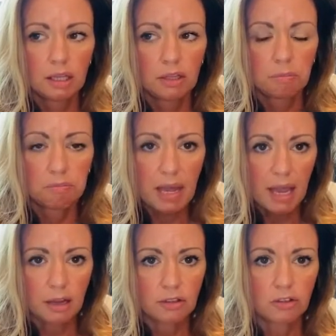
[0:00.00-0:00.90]

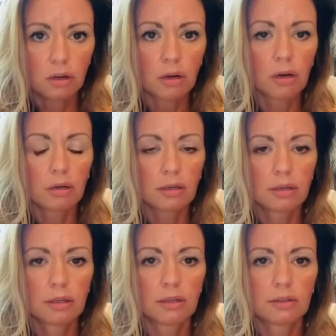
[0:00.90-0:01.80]
back turned
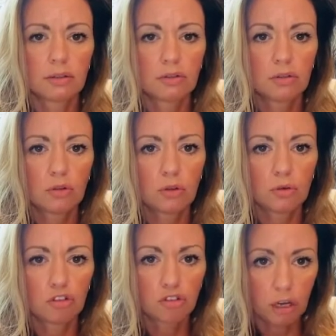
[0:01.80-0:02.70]
to
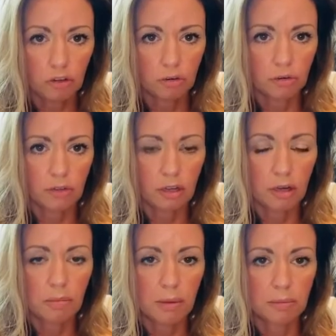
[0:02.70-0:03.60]
those structures and
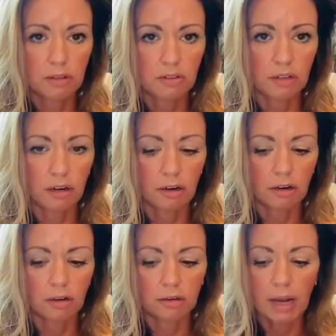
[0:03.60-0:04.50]
commitments that
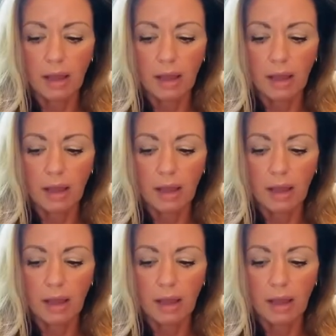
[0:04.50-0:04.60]
are